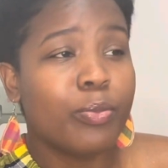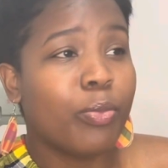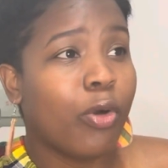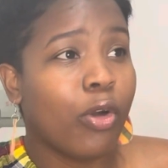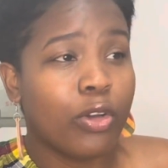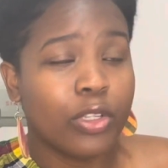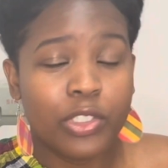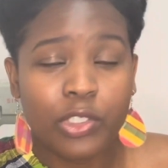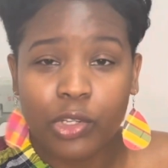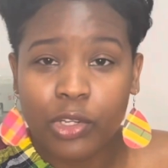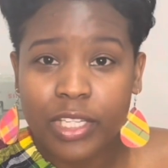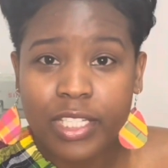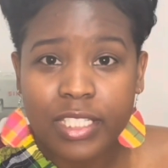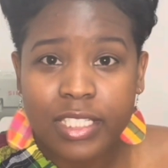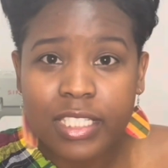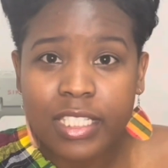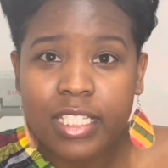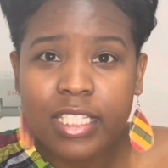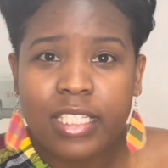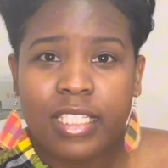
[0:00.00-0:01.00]
poor
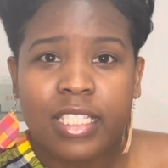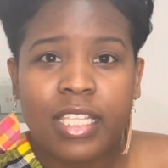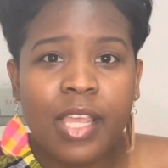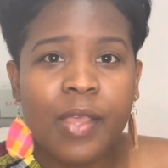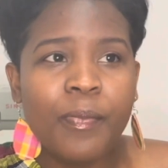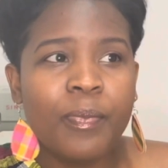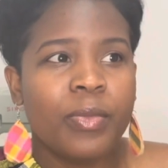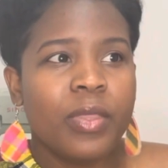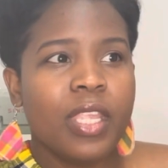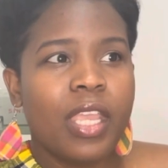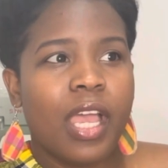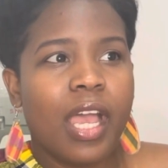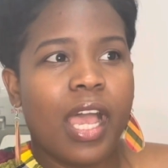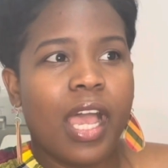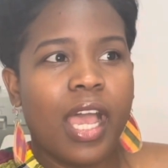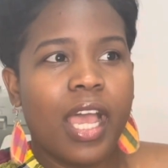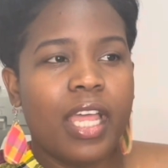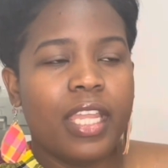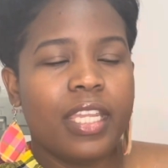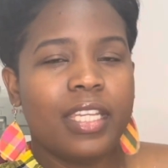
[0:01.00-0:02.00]
choices,
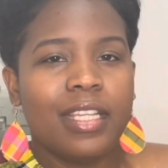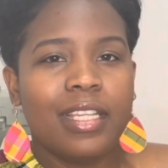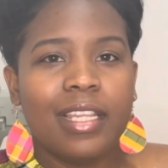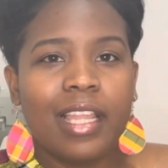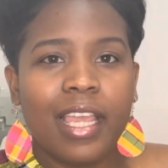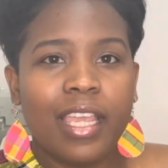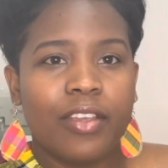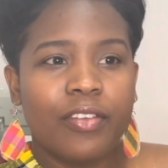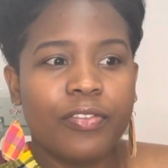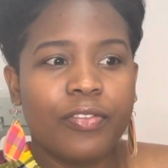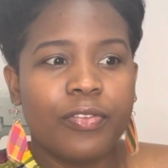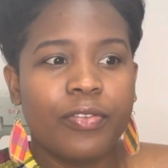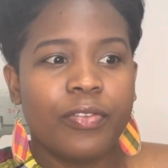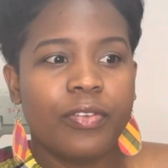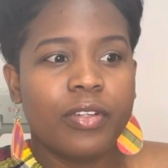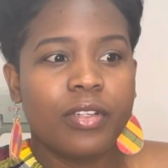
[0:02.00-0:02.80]
and life